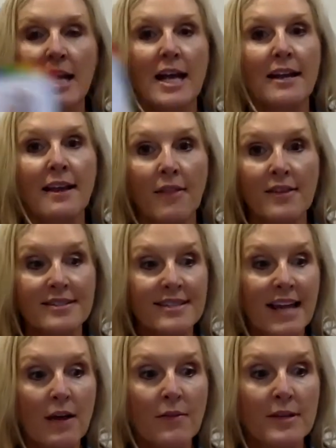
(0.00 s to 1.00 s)
Now the
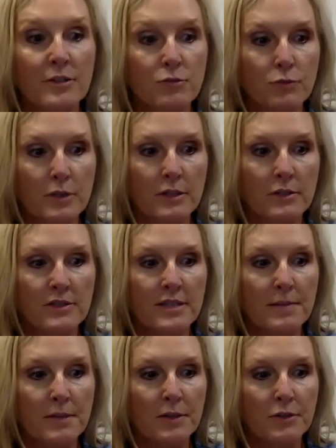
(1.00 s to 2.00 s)
sound that's real
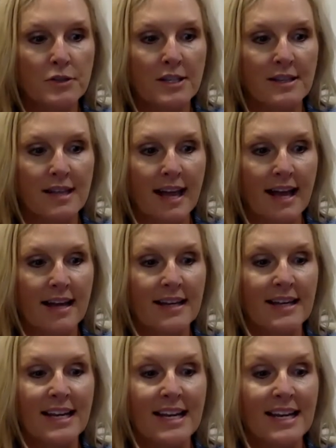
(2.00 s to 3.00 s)
similar to that
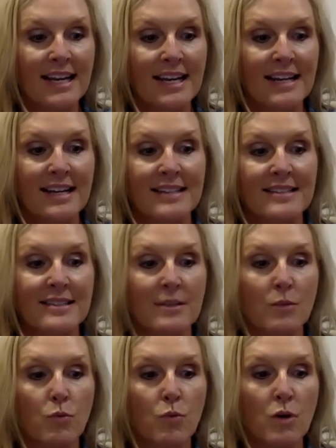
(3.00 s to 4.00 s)
is the
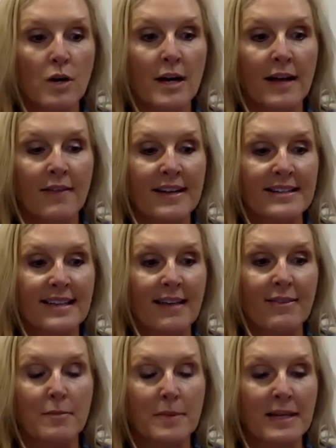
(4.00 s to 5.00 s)
one that is at
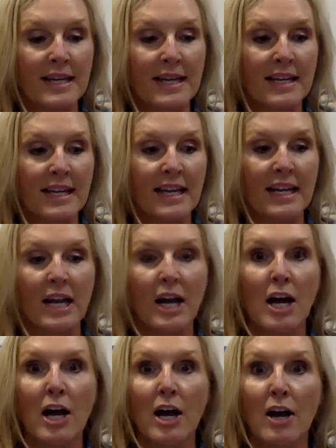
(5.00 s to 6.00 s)
the beginning
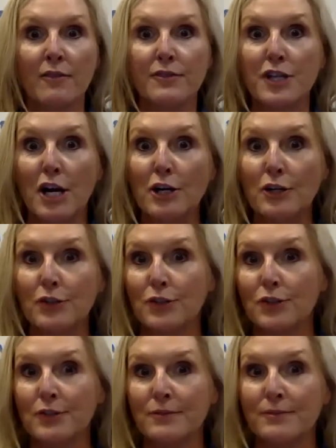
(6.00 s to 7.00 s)
of turtle.